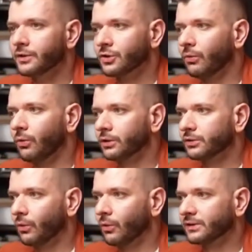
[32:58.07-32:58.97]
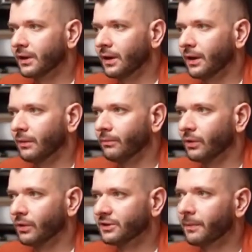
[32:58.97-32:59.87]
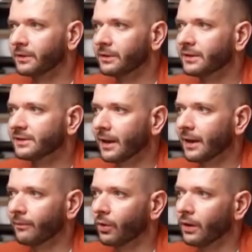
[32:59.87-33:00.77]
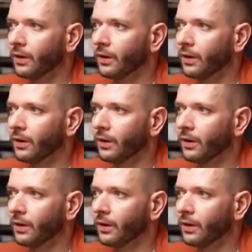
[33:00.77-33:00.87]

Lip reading: So what's typically the setup